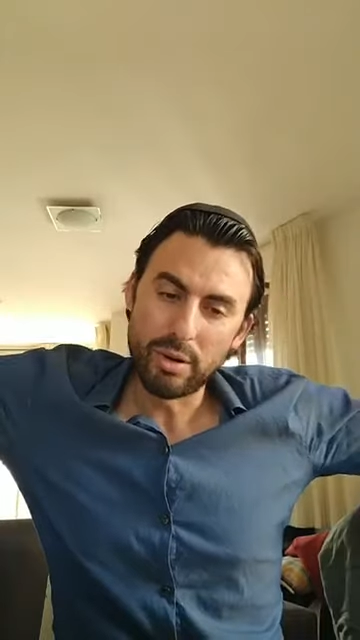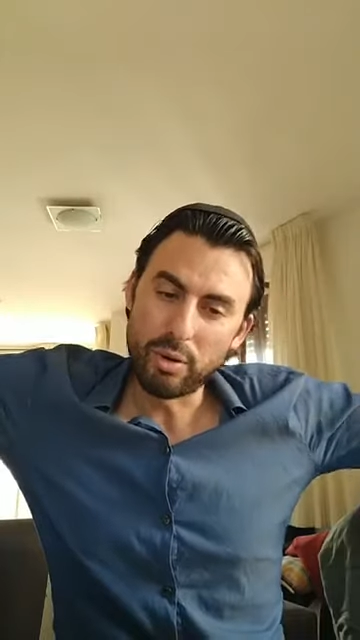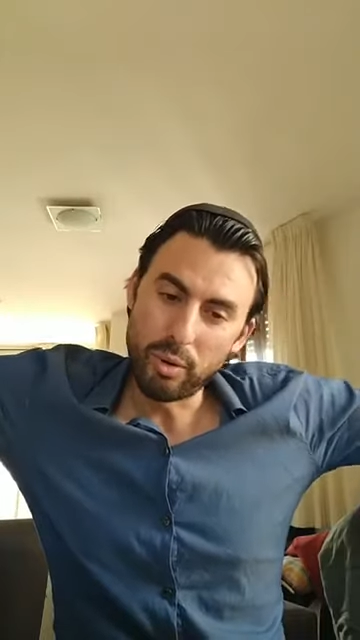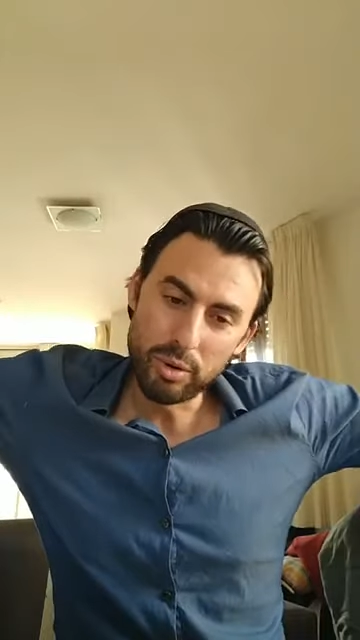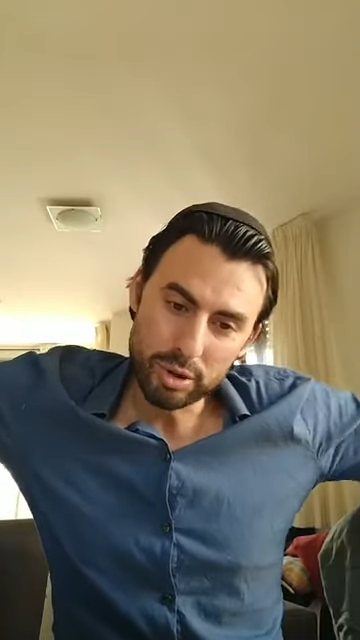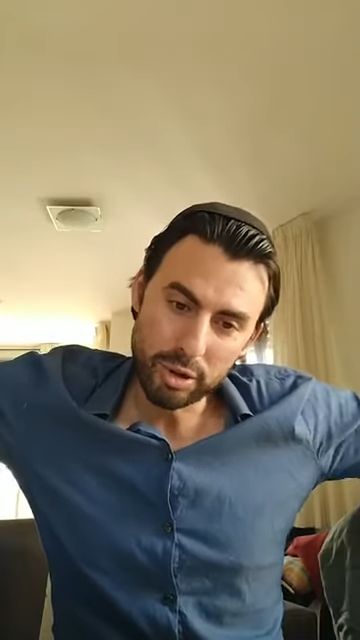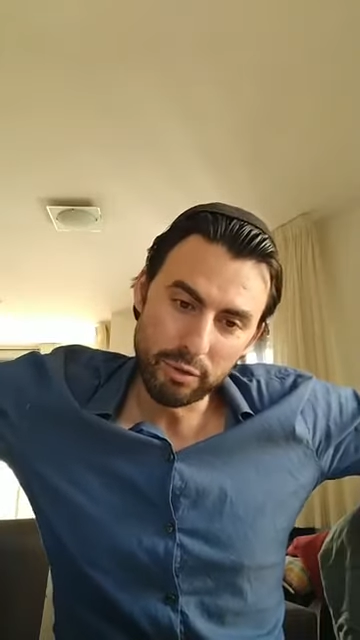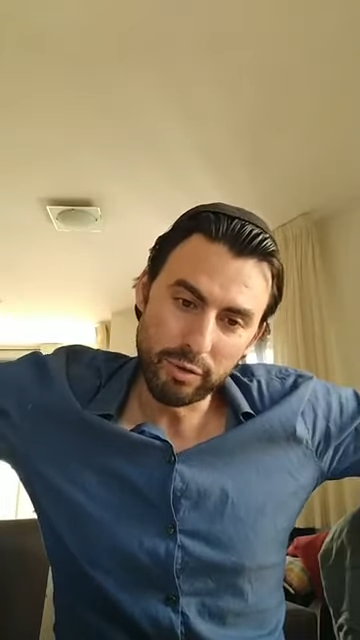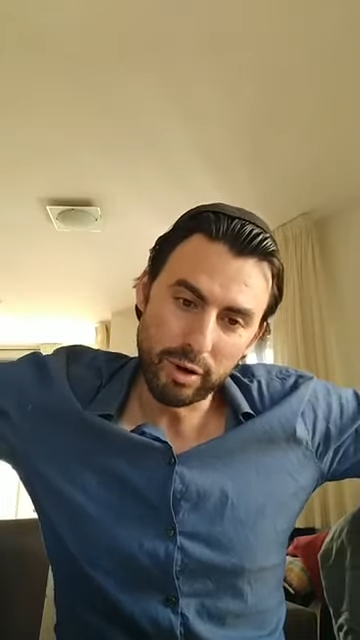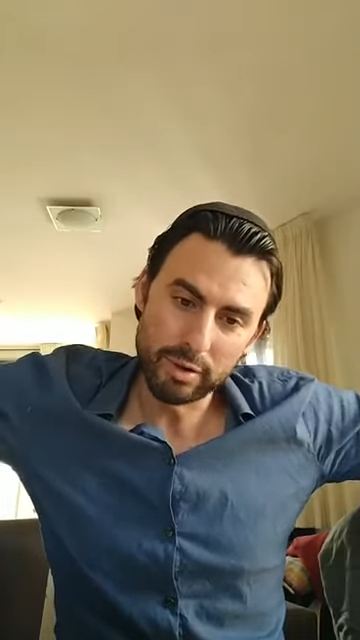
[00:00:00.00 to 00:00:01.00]
or the
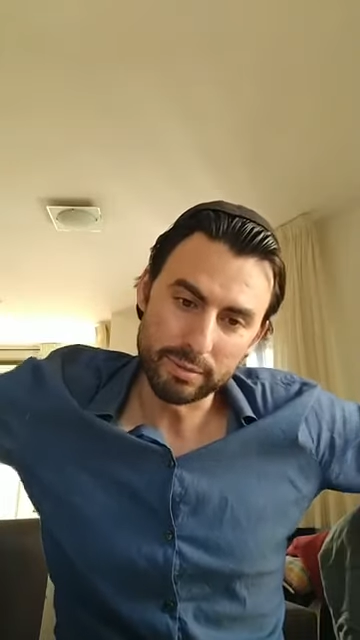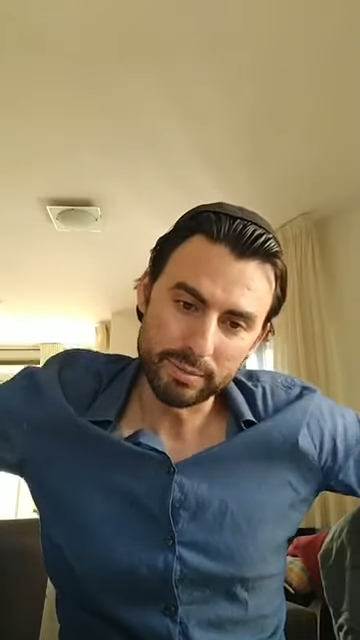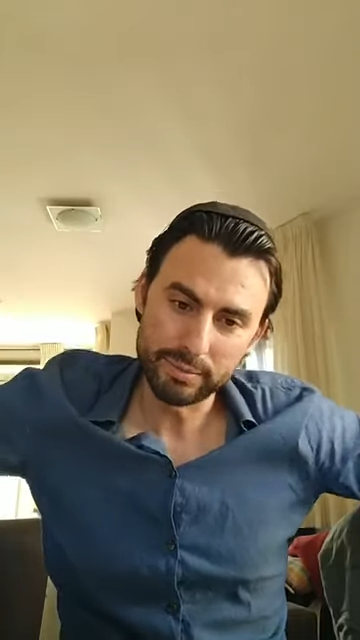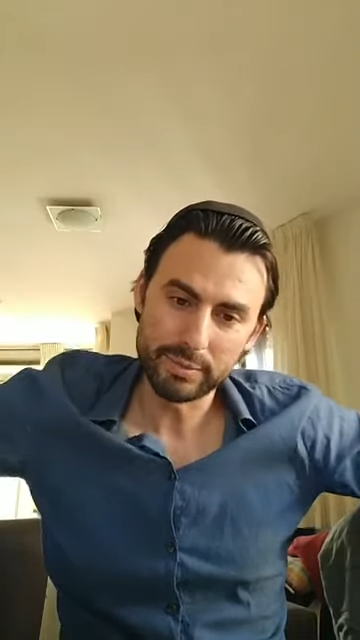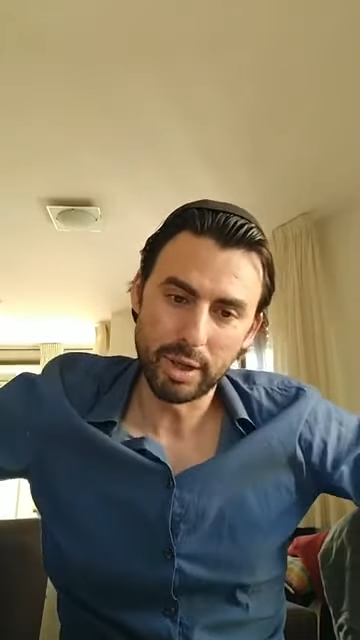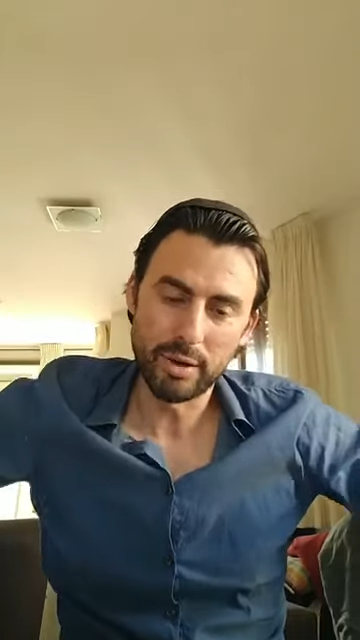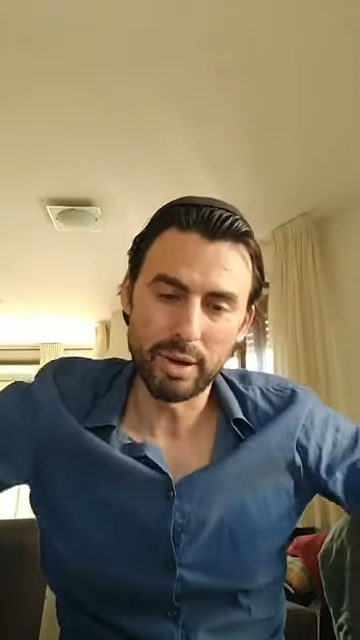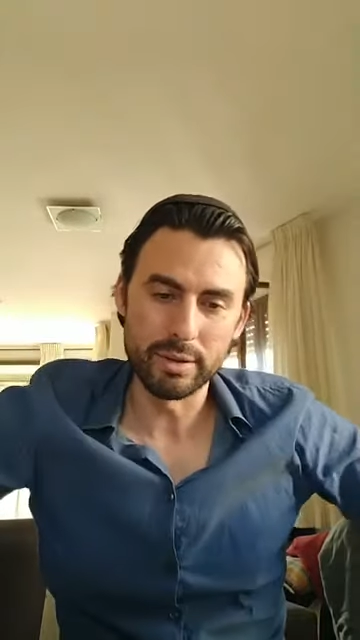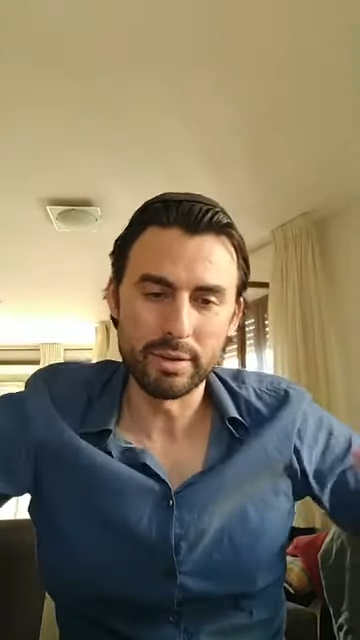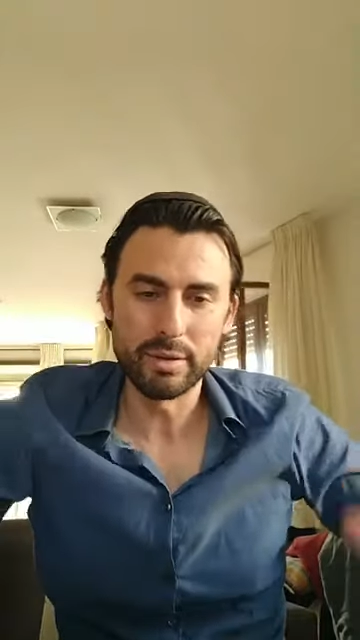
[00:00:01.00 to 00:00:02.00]
shofar. All
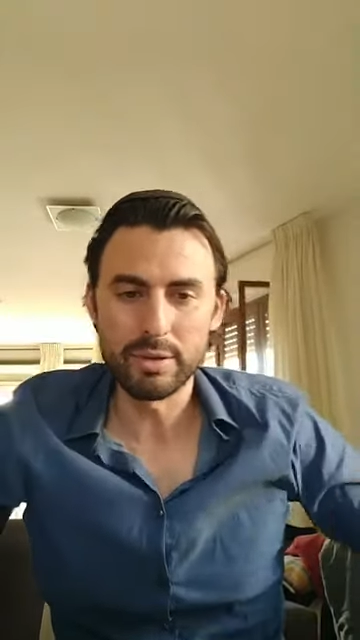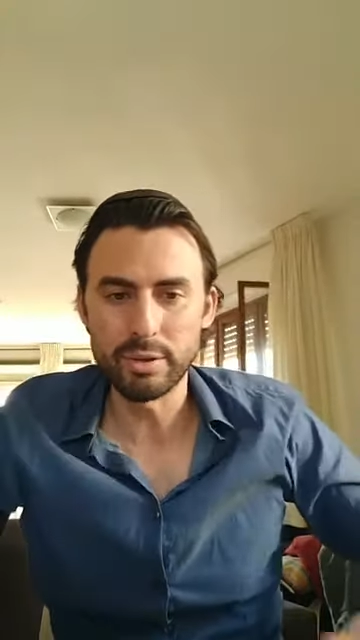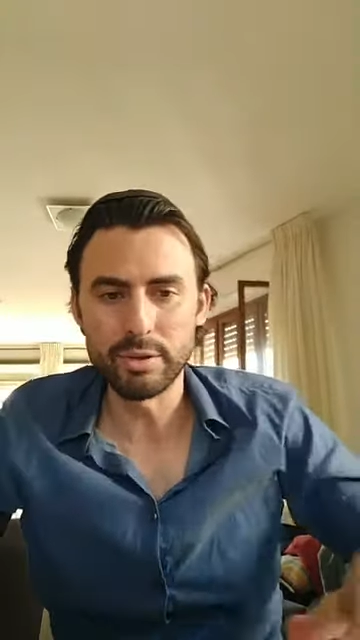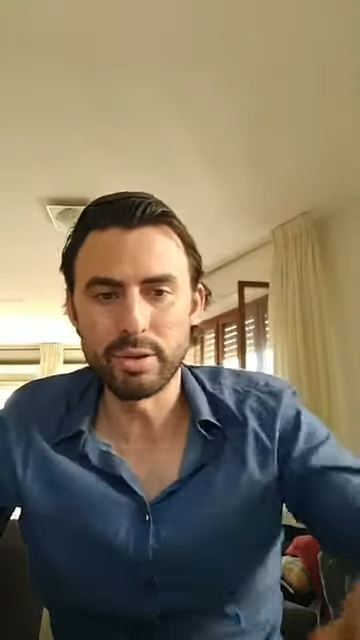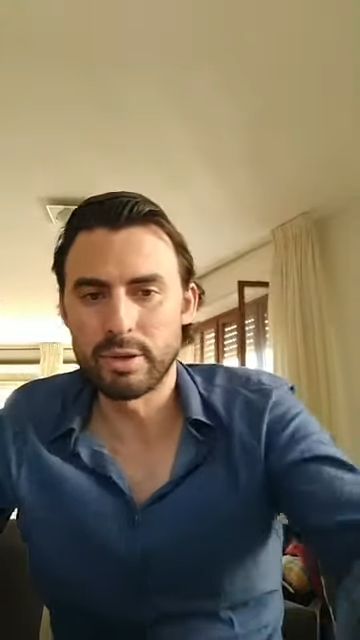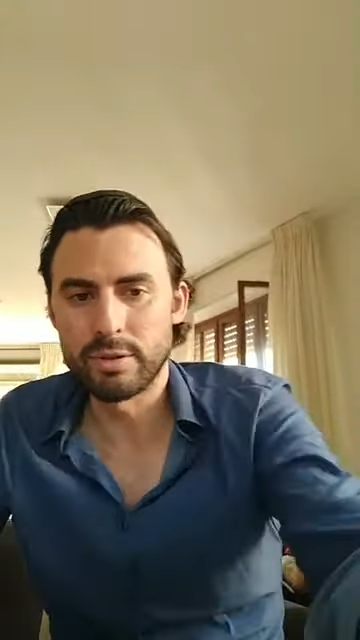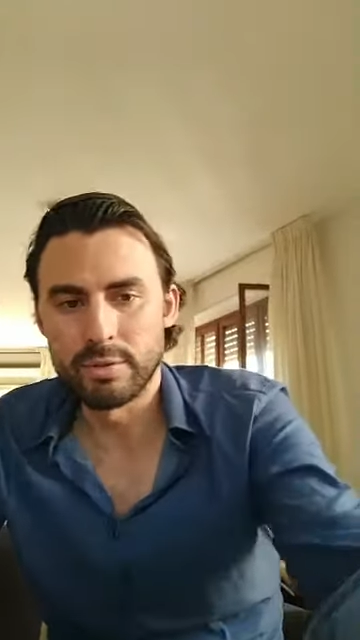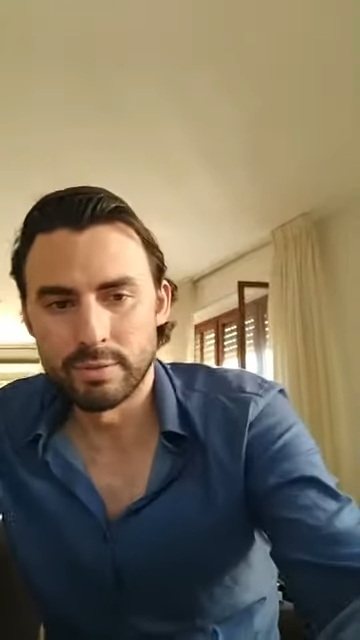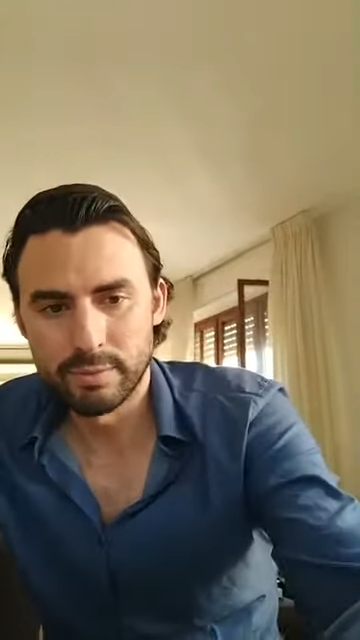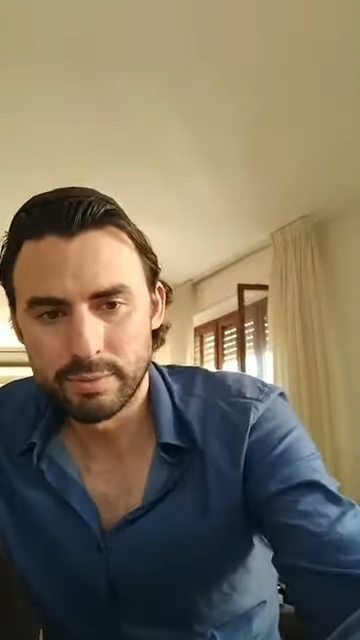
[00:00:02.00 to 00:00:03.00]
right, talk to you guys
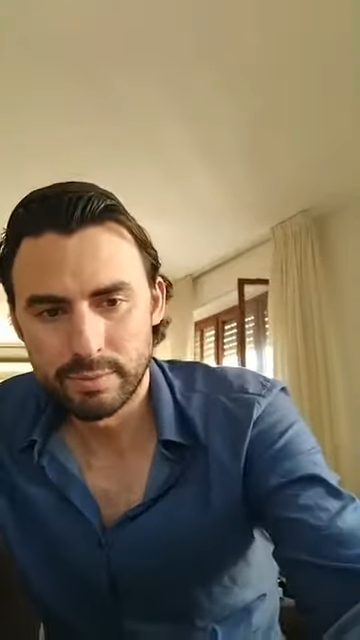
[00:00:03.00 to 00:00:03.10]
soon.